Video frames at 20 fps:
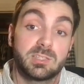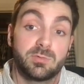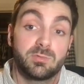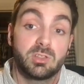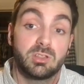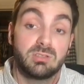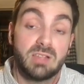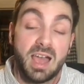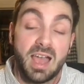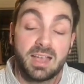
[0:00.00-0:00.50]
of the
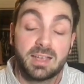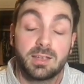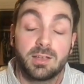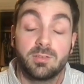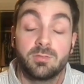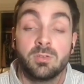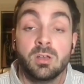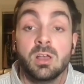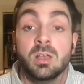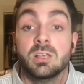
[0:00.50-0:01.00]
lack
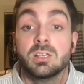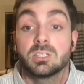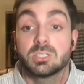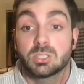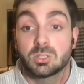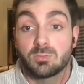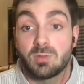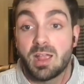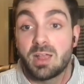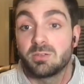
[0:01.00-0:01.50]
of
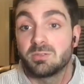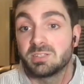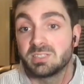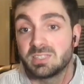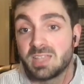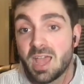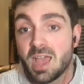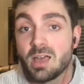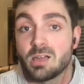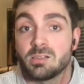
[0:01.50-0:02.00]
surrounding
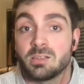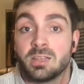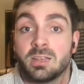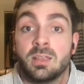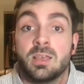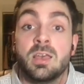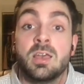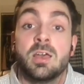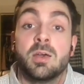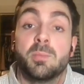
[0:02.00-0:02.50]
talent,
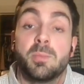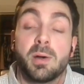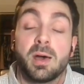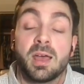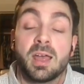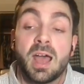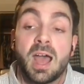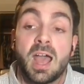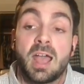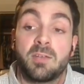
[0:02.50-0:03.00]

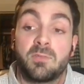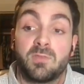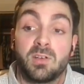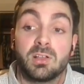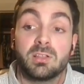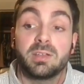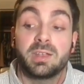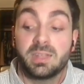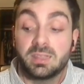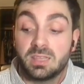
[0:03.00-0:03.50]
but I
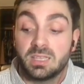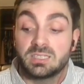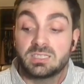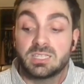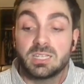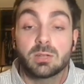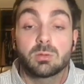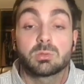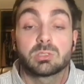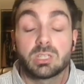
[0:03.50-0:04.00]
felt like this
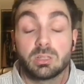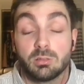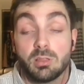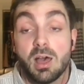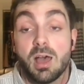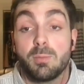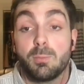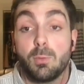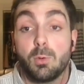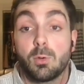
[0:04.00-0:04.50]
year was a
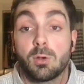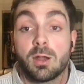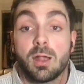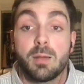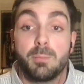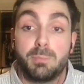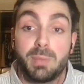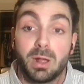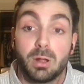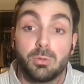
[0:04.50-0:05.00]
lot more
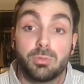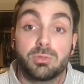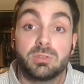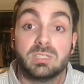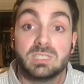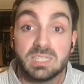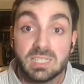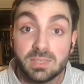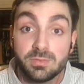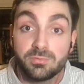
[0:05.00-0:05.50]
about the
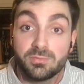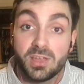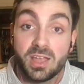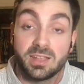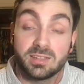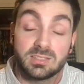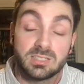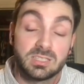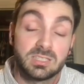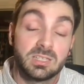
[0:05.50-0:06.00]

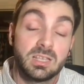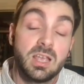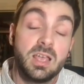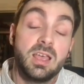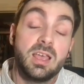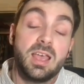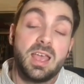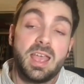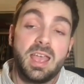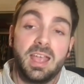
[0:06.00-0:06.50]
defense
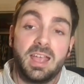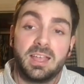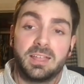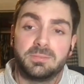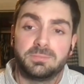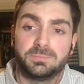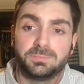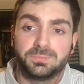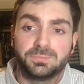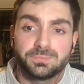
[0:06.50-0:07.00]

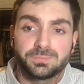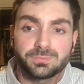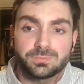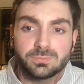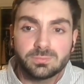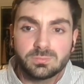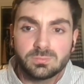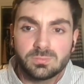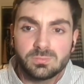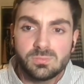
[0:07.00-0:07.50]
and
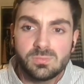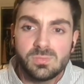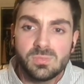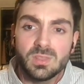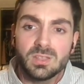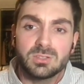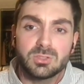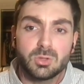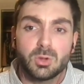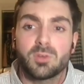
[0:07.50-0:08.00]

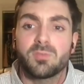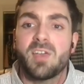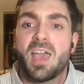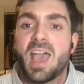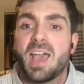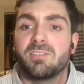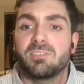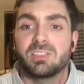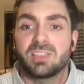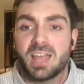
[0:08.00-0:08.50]
sort of
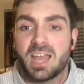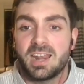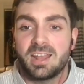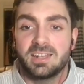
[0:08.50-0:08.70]
having that